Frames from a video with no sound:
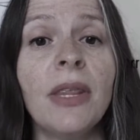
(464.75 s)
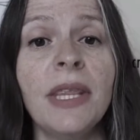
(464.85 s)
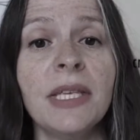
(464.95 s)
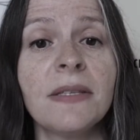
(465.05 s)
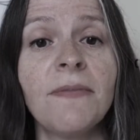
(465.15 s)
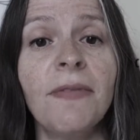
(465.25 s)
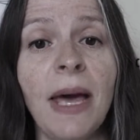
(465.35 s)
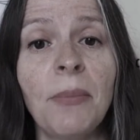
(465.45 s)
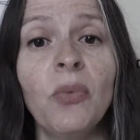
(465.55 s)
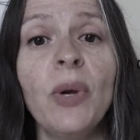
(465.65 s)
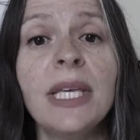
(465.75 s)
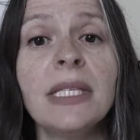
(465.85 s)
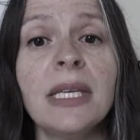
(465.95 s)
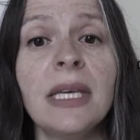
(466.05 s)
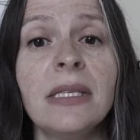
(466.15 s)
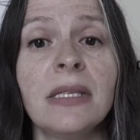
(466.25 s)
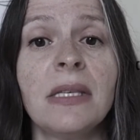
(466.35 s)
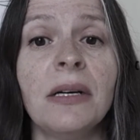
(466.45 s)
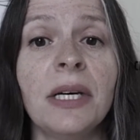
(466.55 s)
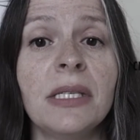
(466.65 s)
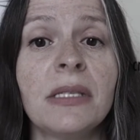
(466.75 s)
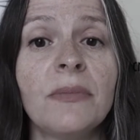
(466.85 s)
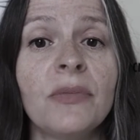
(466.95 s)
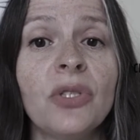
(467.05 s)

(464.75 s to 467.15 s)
this flap wings exercise.